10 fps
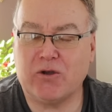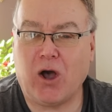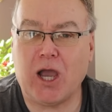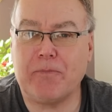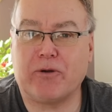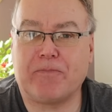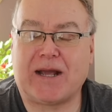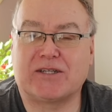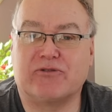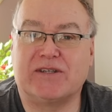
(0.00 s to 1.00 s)
So hybrid
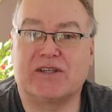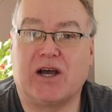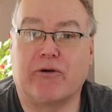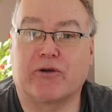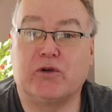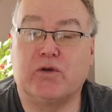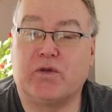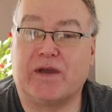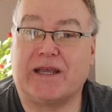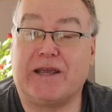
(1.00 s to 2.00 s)
batteries are a good
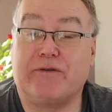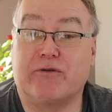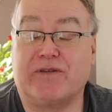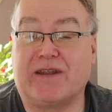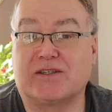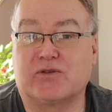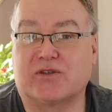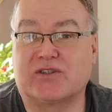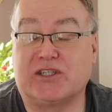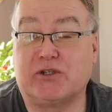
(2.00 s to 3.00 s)
thing if you're in that
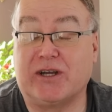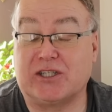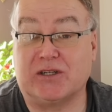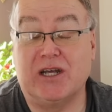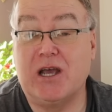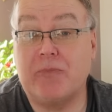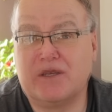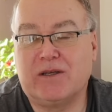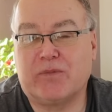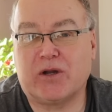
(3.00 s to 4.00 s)
sort of situation,
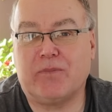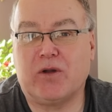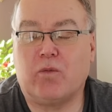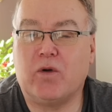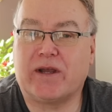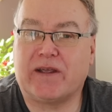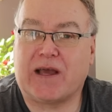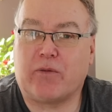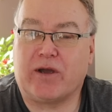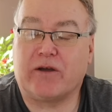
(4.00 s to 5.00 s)
but I'm not
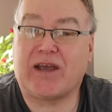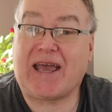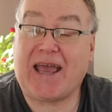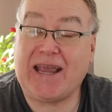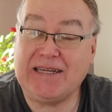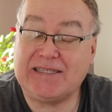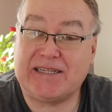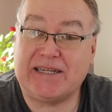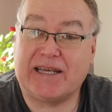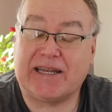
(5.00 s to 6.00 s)
working that way. I've got
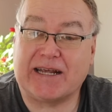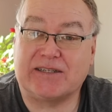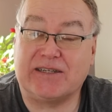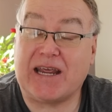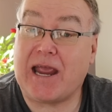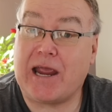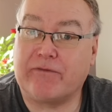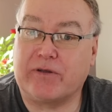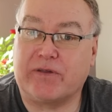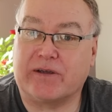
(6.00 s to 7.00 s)
AC connected
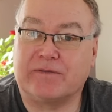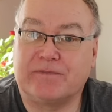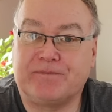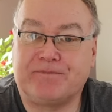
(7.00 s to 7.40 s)
everything.